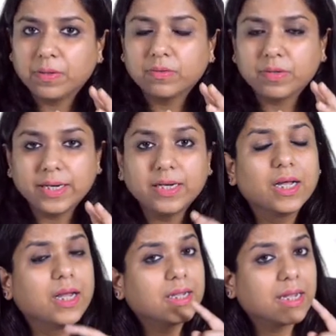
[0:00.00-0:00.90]
right?
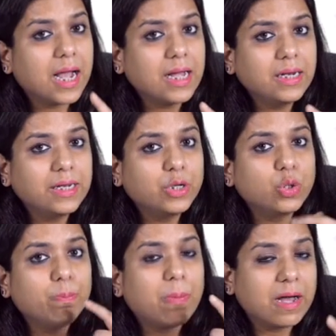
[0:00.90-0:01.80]
Can lead
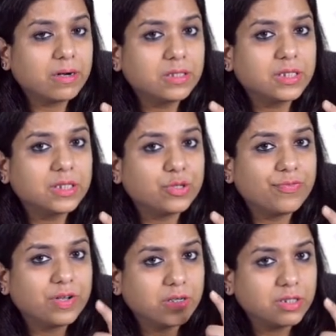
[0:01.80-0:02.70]
to Barrett's
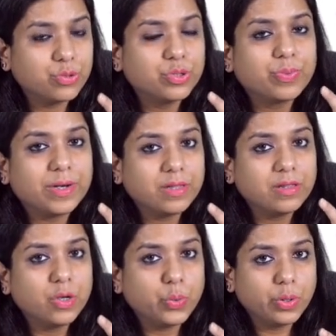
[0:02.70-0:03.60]
esophagus, usually in
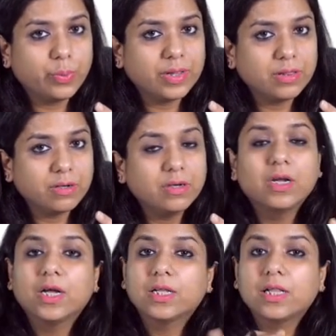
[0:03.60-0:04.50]
the lower 1/3.
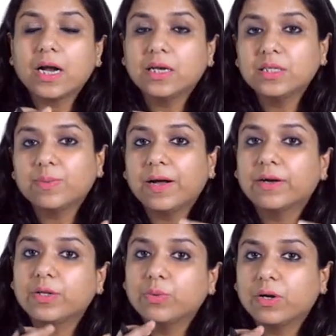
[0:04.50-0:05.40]
That is why
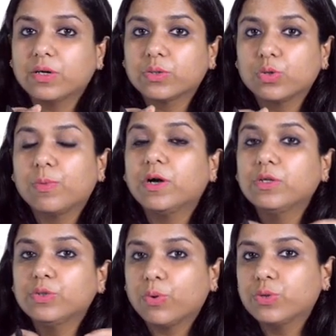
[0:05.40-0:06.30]
adenocarcinoma
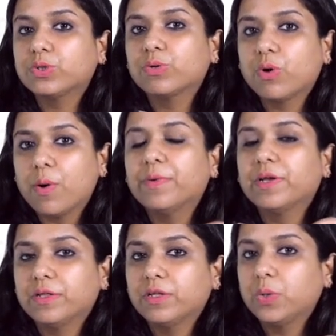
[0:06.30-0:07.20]
is also
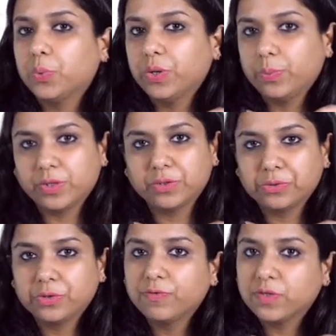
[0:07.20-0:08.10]
common in the lower
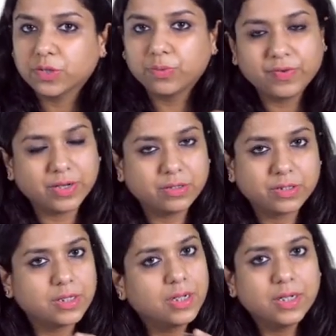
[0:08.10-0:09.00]
1/3 of
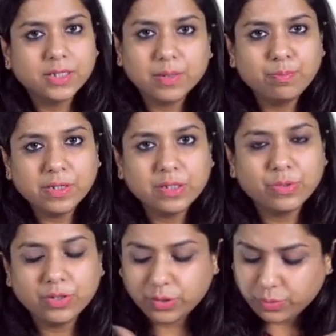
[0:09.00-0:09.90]
esophagus. Simple
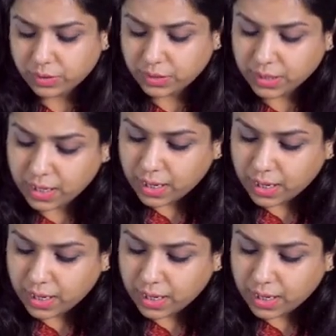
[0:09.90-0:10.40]
story, students.